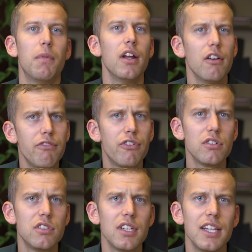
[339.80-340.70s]
but
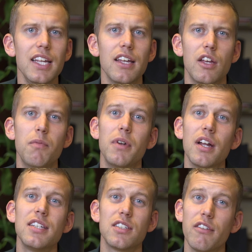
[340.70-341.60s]
unfortunately,
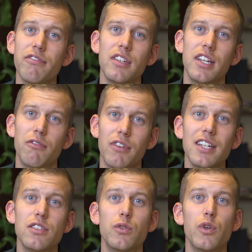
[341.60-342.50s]
hypnotics often give
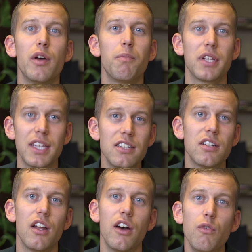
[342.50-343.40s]
rise to
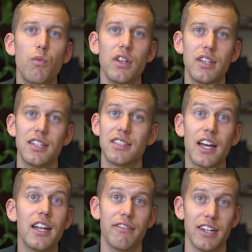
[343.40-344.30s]
potential unwanted
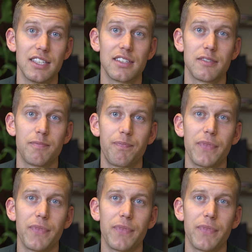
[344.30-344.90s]
side effects,